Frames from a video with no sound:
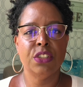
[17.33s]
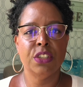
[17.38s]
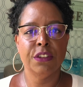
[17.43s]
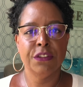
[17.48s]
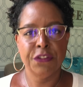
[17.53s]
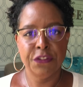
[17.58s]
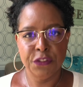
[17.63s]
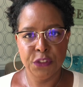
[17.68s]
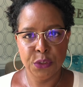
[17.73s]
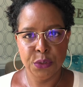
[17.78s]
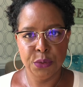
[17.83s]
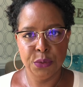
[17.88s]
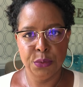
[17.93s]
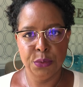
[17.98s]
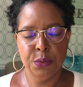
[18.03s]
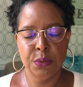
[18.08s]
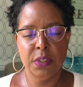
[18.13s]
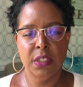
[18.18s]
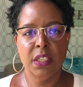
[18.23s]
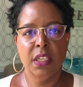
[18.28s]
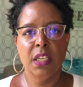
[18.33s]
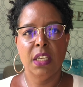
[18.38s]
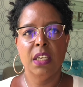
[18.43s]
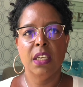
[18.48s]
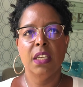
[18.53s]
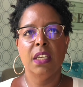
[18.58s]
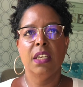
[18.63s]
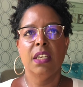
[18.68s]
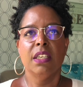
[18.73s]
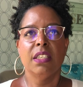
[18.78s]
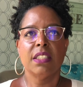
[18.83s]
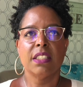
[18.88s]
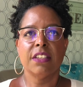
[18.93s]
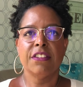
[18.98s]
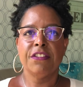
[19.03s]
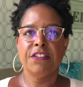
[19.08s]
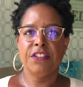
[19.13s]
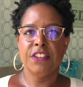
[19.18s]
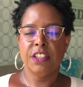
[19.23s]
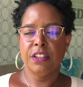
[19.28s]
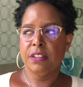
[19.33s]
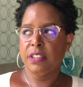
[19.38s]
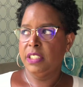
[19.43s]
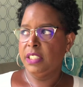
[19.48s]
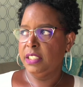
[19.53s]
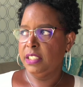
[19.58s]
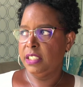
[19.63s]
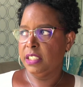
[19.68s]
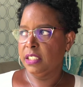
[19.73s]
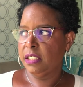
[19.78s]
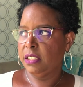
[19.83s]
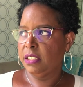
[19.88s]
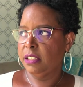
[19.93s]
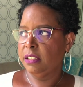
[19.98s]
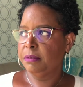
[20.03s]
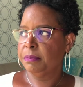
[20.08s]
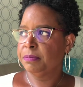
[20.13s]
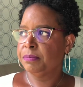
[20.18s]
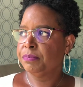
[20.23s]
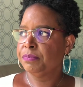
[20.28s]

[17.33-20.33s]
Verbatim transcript: to food. Severely addicted.